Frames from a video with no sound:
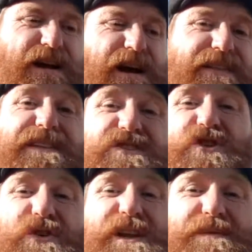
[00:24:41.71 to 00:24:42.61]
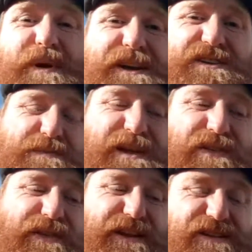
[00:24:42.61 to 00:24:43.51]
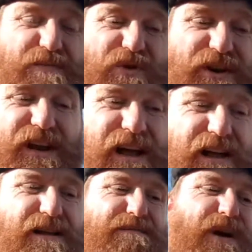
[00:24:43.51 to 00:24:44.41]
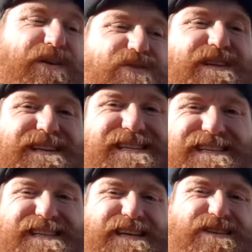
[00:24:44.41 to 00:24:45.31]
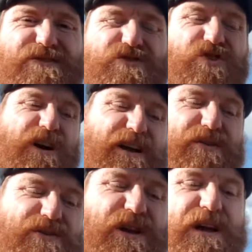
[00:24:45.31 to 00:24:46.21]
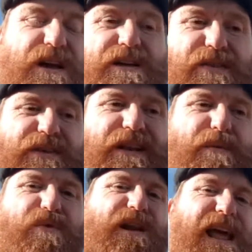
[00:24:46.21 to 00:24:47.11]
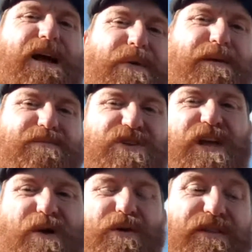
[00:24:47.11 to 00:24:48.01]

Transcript: And then there's Jordan Adebayo-Smith. I think this morning Michael said he's had 6 odd trials that the club are allowing him to go on.